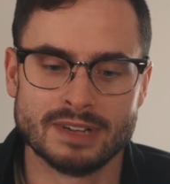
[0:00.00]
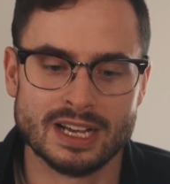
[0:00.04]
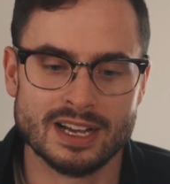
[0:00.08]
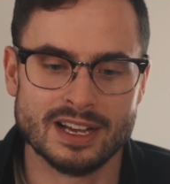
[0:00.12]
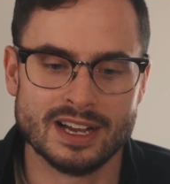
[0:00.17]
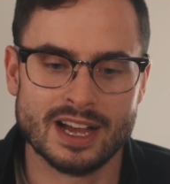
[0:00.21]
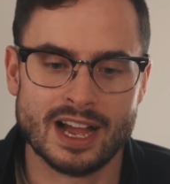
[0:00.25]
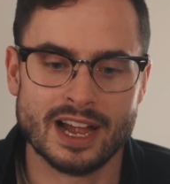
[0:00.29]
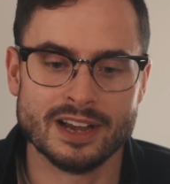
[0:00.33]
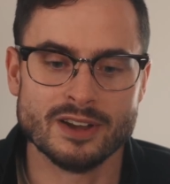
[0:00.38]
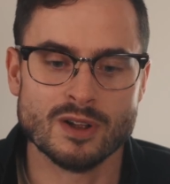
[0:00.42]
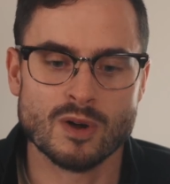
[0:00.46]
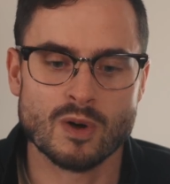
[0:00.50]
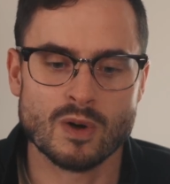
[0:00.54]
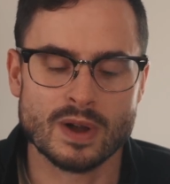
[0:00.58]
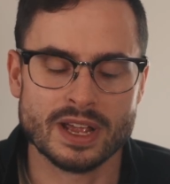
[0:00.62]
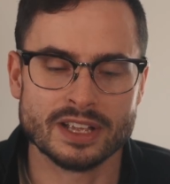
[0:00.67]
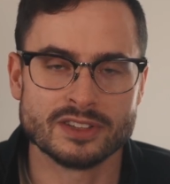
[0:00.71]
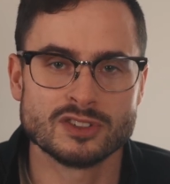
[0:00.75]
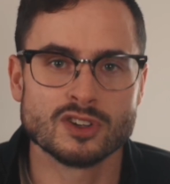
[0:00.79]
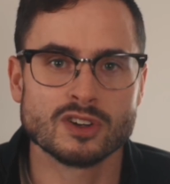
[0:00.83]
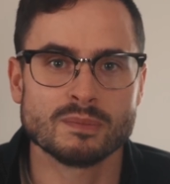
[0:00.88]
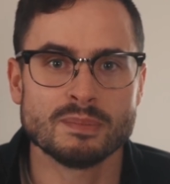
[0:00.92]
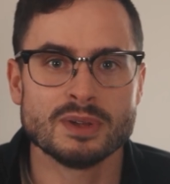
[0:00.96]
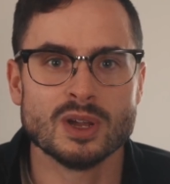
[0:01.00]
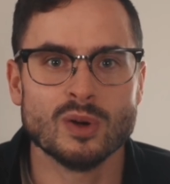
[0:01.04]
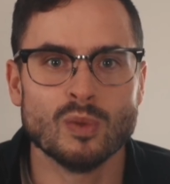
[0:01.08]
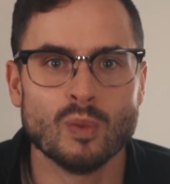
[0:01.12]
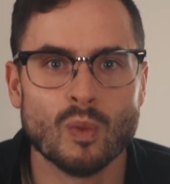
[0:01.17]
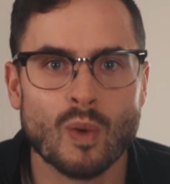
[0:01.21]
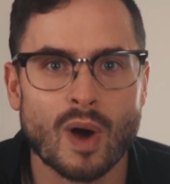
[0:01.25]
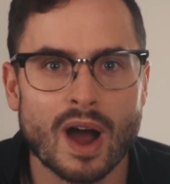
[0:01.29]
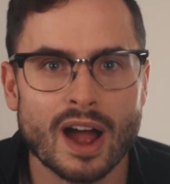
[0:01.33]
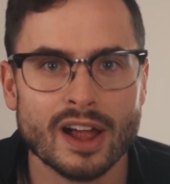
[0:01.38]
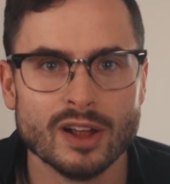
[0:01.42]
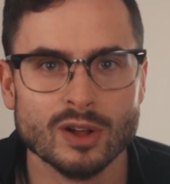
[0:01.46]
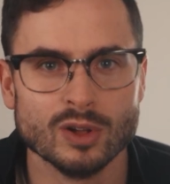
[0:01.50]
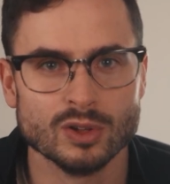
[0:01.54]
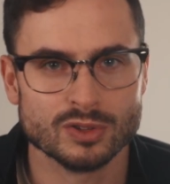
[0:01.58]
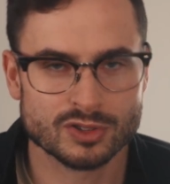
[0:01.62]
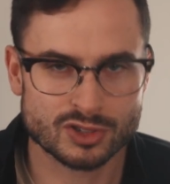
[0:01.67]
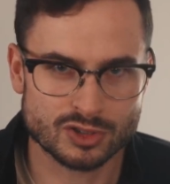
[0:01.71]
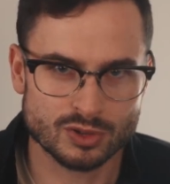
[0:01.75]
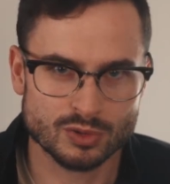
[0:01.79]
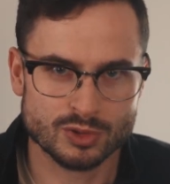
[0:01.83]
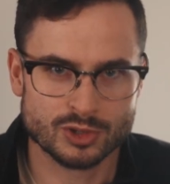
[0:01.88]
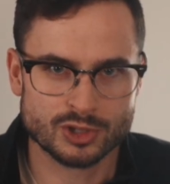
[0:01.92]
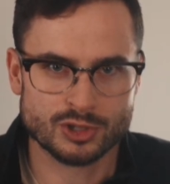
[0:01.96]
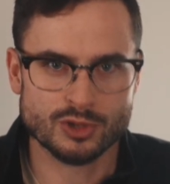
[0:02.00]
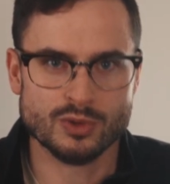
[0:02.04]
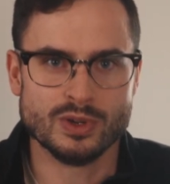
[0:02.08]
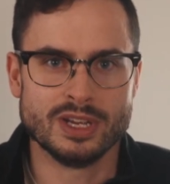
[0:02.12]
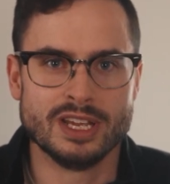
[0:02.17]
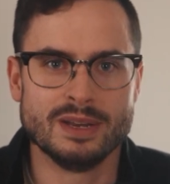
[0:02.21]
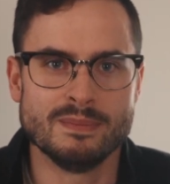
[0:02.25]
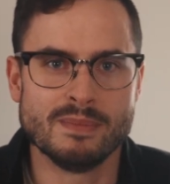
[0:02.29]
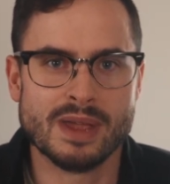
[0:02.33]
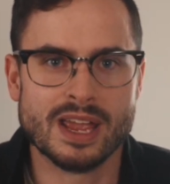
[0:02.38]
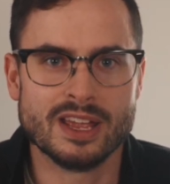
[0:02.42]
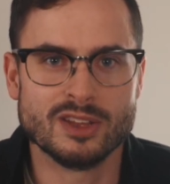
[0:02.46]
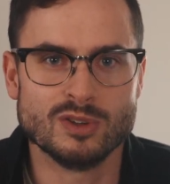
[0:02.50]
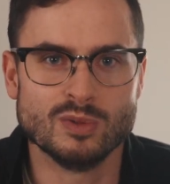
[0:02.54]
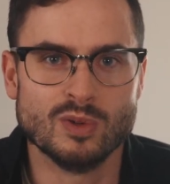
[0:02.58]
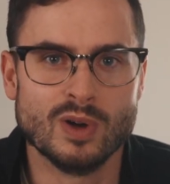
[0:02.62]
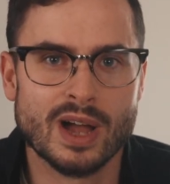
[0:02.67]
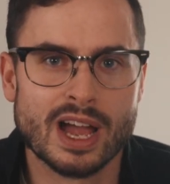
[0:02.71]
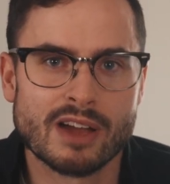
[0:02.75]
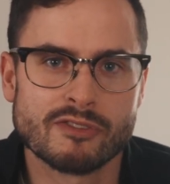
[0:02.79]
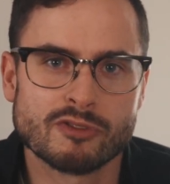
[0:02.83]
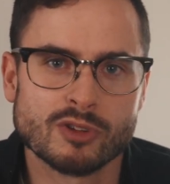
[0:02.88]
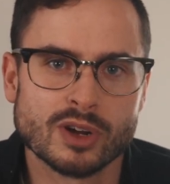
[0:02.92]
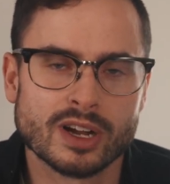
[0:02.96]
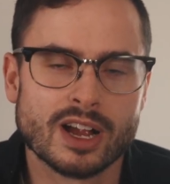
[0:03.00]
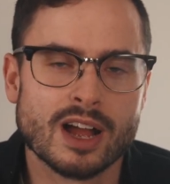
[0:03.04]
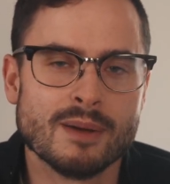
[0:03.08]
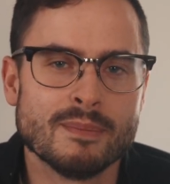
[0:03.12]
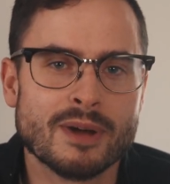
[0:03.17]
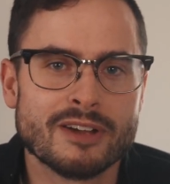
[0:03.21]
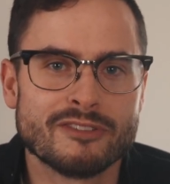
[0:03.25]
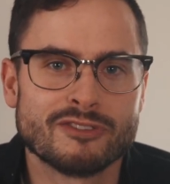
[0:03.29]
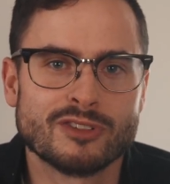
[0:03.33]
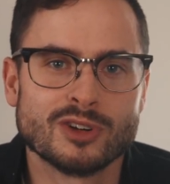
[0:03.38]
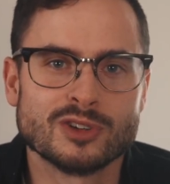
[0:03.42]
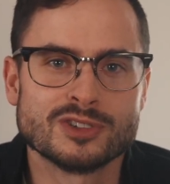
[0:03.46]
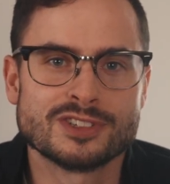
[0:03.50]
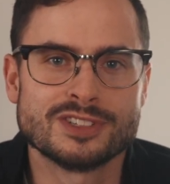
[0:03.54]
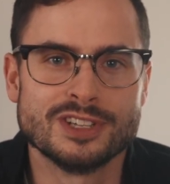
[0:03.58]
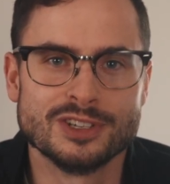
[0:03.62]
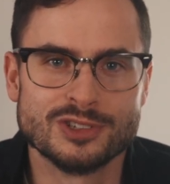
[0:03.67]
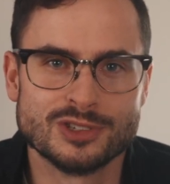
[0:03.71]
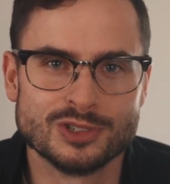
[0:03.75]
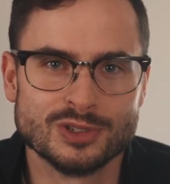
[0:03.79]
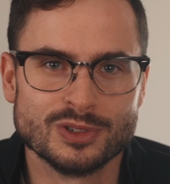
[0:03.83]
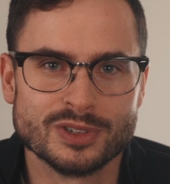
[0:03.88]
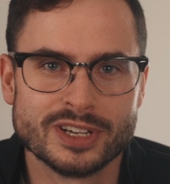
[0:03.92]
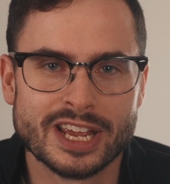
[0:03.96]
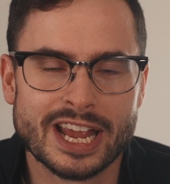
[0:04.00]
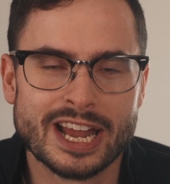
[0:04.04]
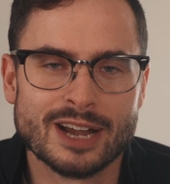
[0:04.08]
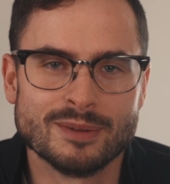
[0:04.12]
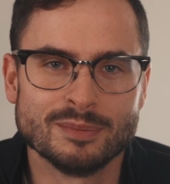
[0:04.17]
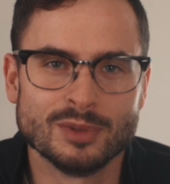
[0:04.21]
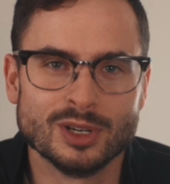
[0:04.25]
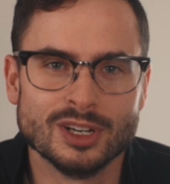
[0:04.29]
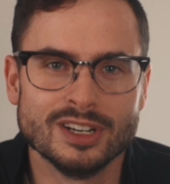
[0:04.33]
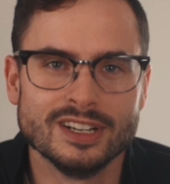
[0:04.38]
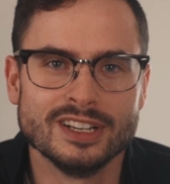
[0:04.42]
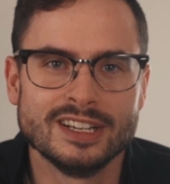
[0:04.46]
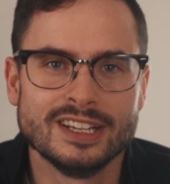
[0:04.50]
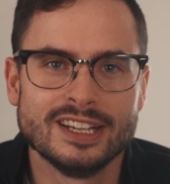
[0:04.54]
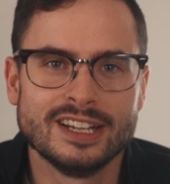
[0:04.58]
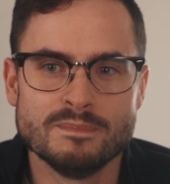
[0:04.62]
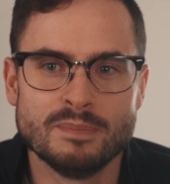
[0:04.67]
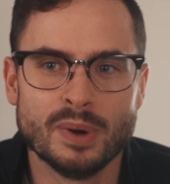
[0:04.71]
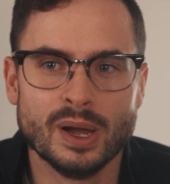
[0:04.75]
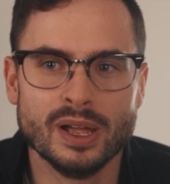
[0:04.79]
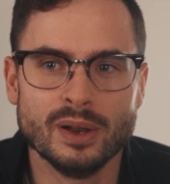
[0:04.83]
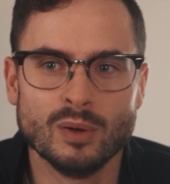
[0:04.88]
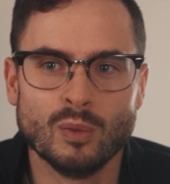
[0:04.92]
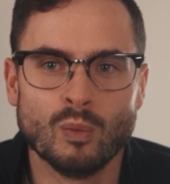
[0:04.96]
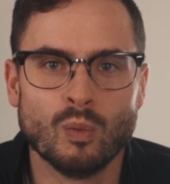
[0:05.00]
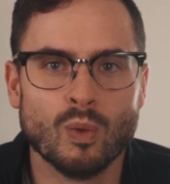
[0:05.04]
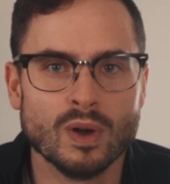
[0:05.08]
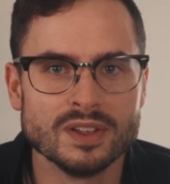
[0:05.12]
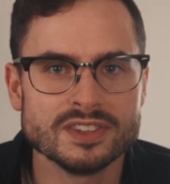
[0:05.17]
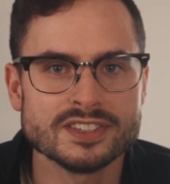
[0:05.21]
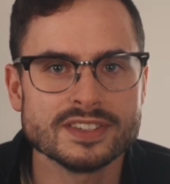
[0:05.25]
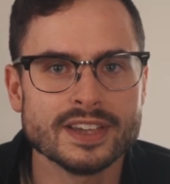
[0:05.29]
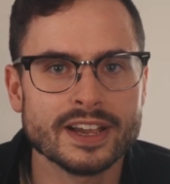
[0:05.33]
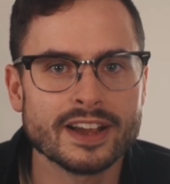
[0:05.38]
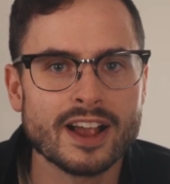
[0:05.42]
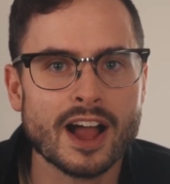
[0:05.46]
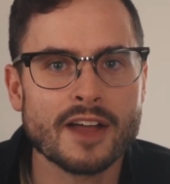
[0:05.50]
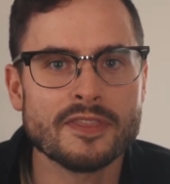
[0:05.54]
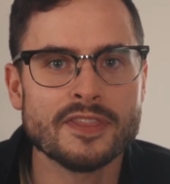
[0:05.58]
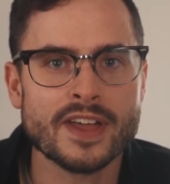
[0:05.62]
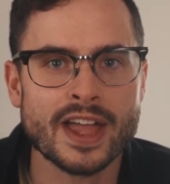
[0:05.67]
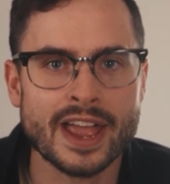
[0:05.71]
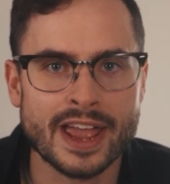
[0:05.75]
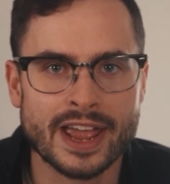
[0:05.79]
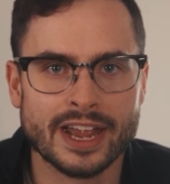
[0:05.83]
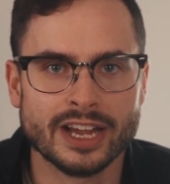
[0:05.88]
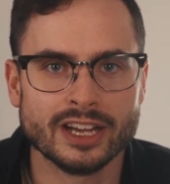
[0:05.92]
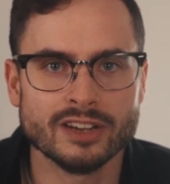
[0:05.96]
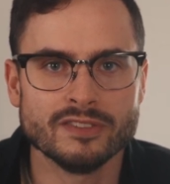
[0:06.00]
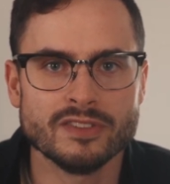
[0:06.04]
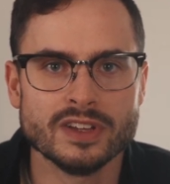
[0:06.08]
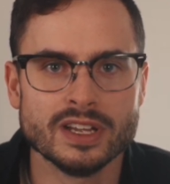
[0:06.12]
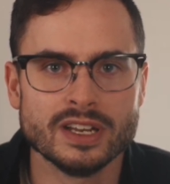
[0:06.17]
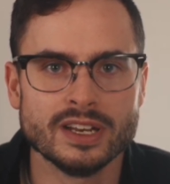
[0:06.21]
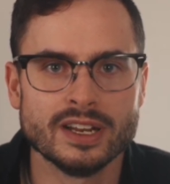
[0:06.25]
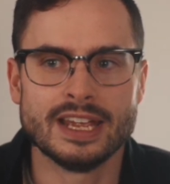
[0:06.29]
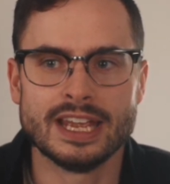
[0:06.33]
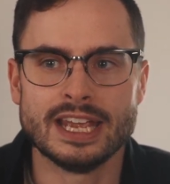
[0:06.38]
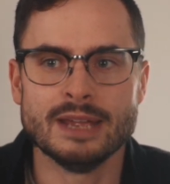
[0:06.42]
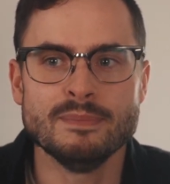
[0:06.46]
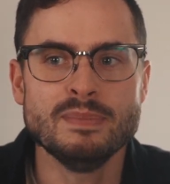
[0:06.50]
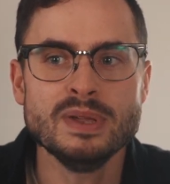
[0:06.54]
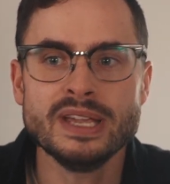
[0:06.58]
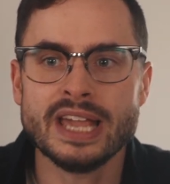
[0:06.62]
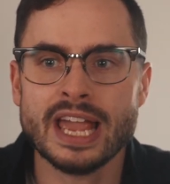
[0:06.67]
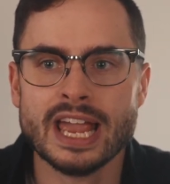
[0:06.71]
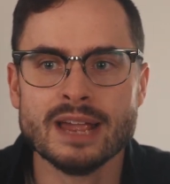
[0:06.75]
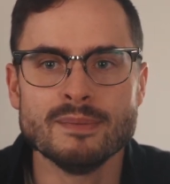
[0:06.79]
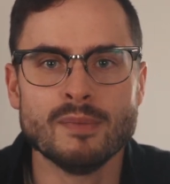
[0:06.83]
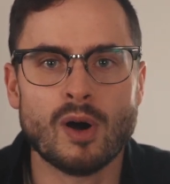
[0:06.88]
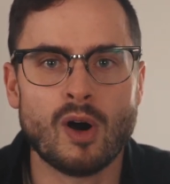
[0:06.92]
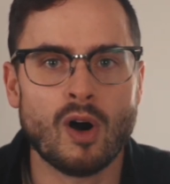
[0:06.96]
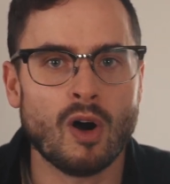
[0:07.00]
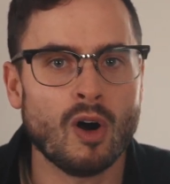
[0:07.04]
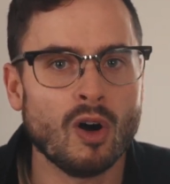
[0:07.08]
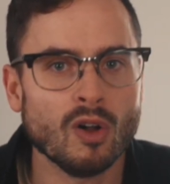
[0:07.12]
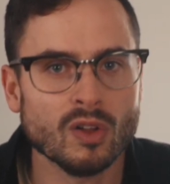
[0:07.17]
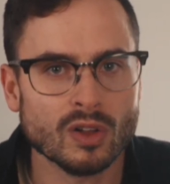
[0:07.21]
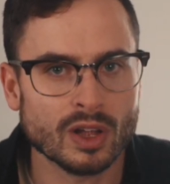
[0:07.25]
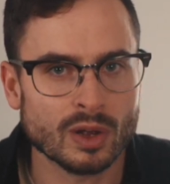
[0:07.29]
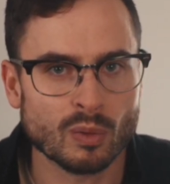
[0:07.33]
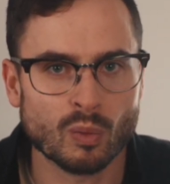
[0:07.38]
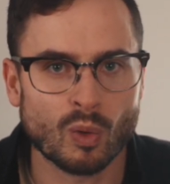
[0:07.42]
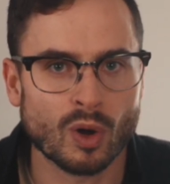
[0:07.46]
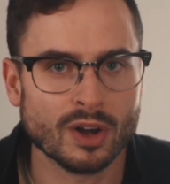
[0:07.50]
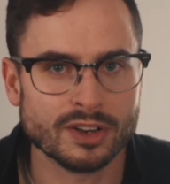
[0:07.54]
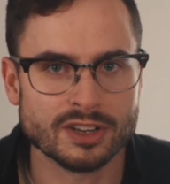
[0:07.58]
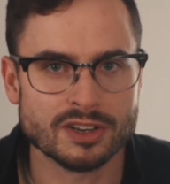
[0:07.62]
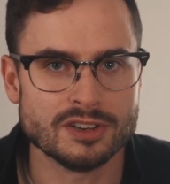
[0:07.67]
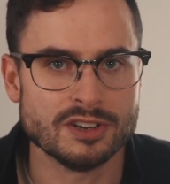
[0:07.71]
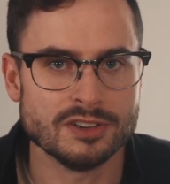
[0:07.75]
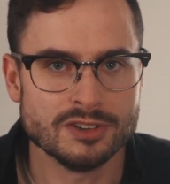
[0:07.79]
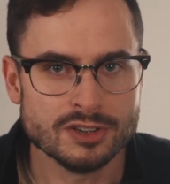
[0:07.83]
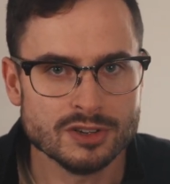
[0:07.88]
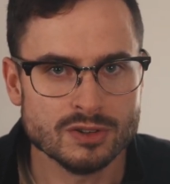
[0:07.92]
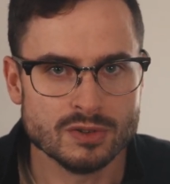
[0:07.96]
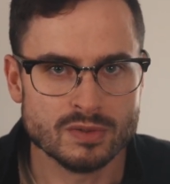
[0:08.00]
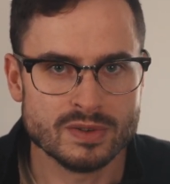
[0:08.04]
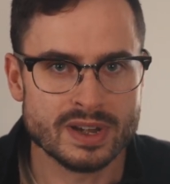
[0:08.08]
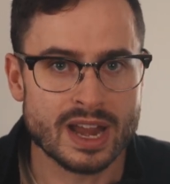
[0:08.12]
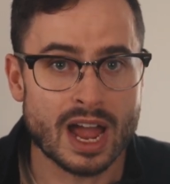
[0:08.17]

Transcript: I know it took me a while to shoot in manual after I got my first digital camera, but once I got the hang of it, it became all I wanted to do.